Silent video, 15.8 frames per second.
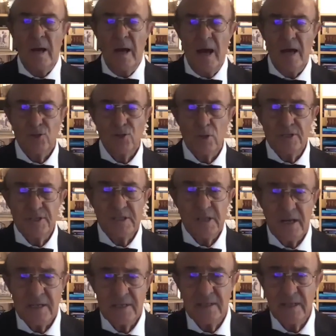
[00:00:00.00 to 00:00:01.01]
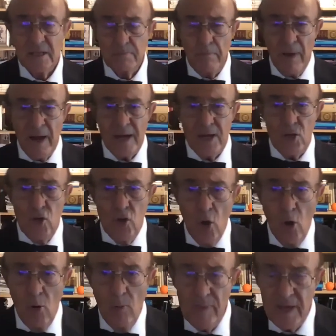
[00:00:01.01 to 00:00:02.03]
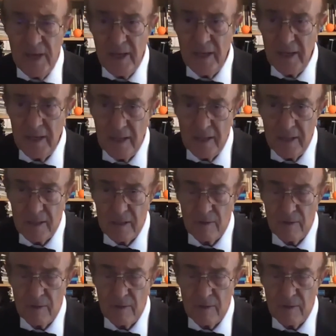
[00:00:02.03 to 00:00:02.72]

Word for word: I shall stress that by no mean